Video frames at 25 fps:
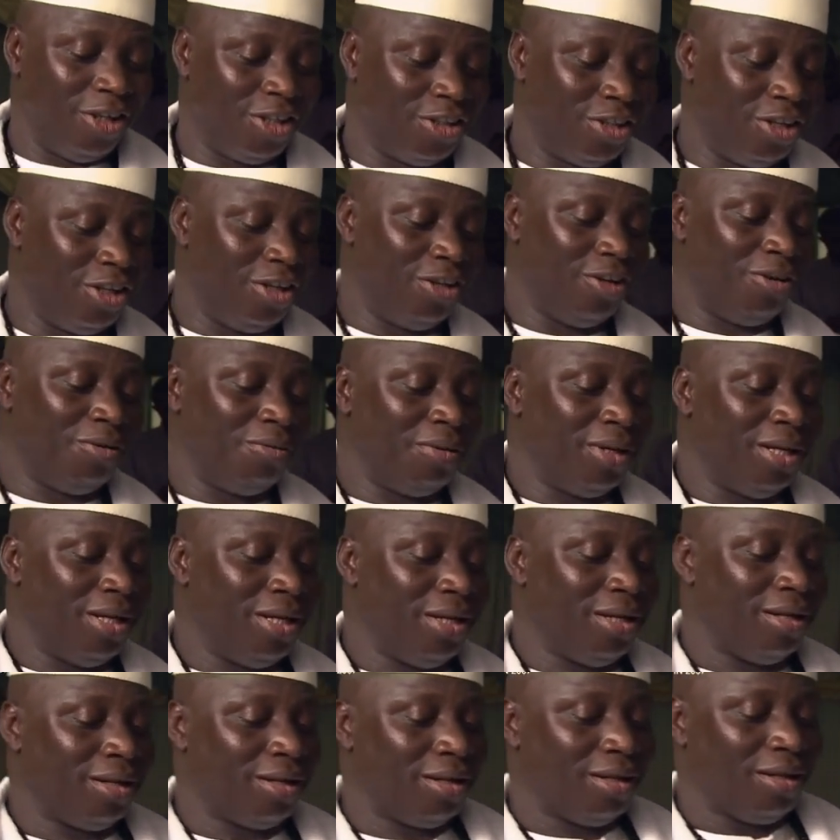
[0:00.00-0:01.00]
does not
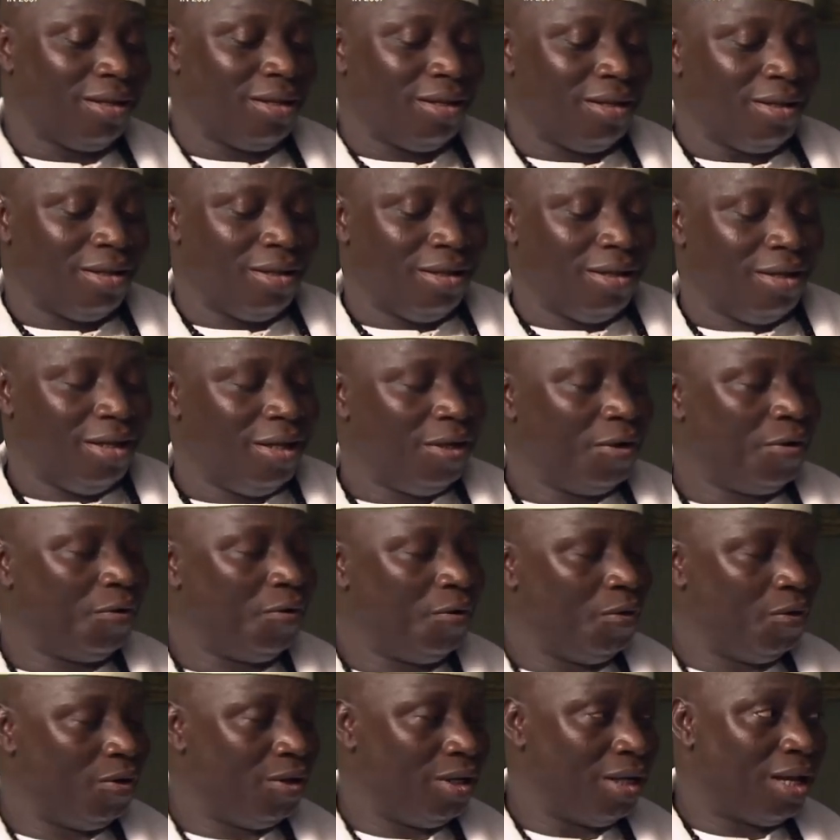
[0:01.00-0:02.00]
normally
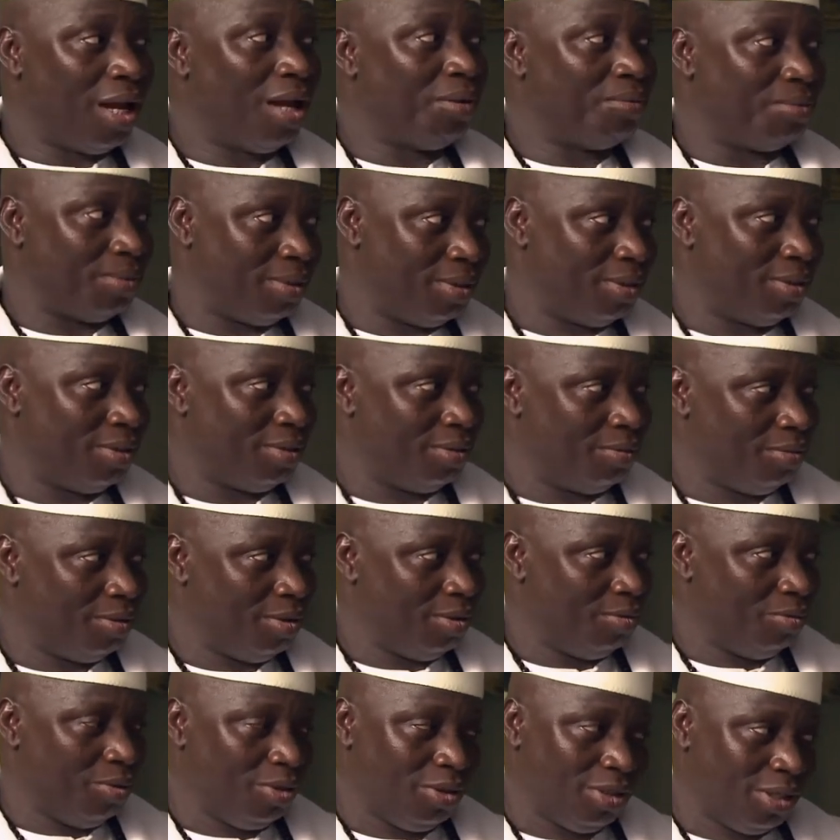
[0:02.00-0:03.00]
include herbs.
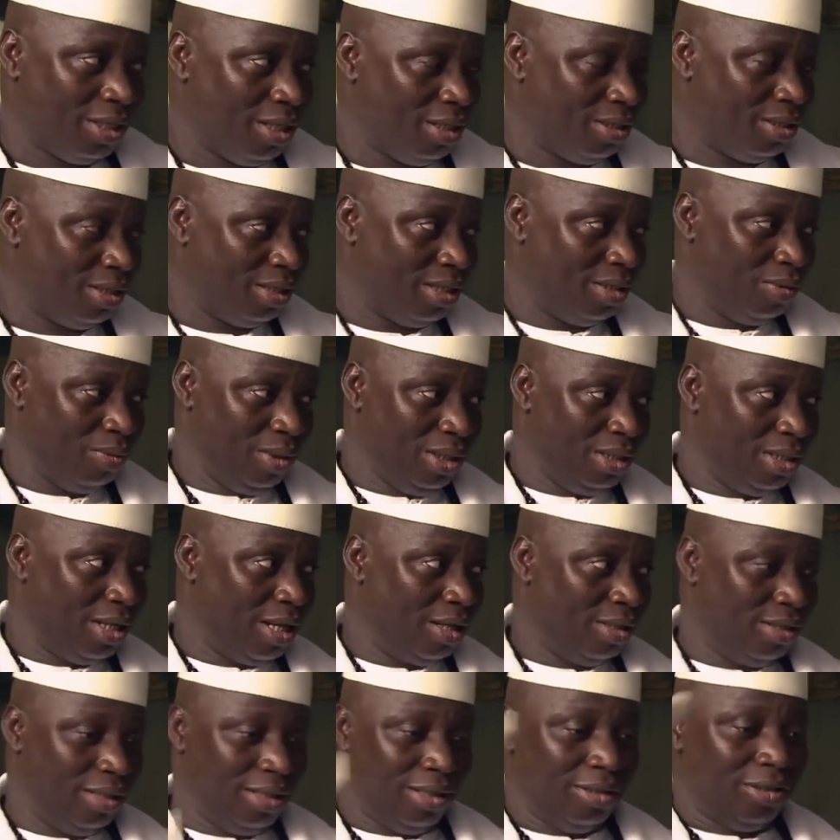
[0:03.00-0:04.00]
In most cases, in
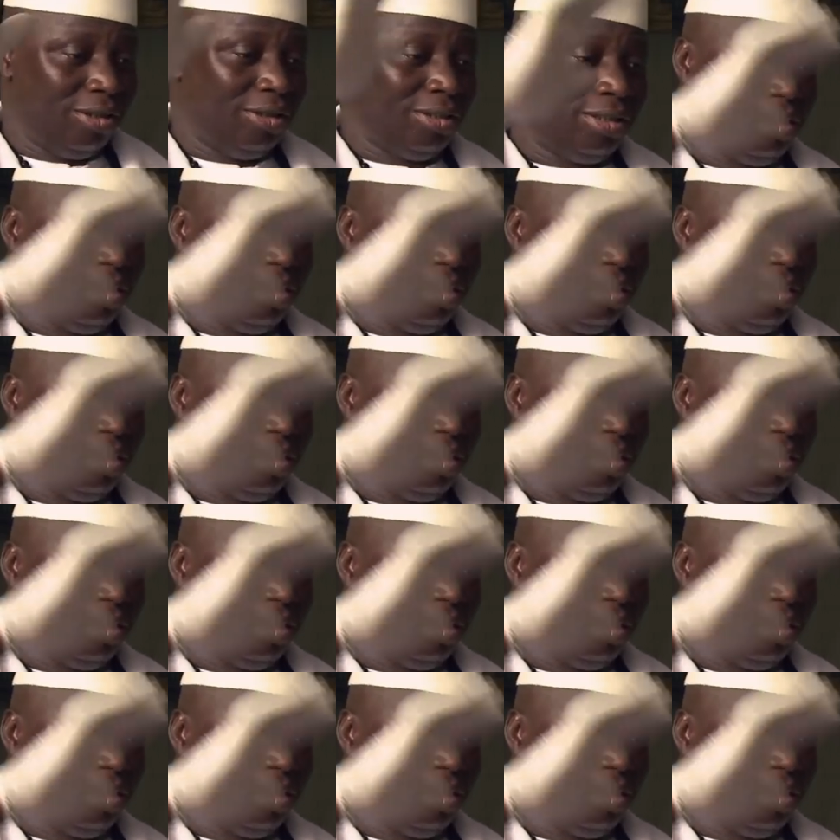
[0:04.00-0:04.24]
Western, they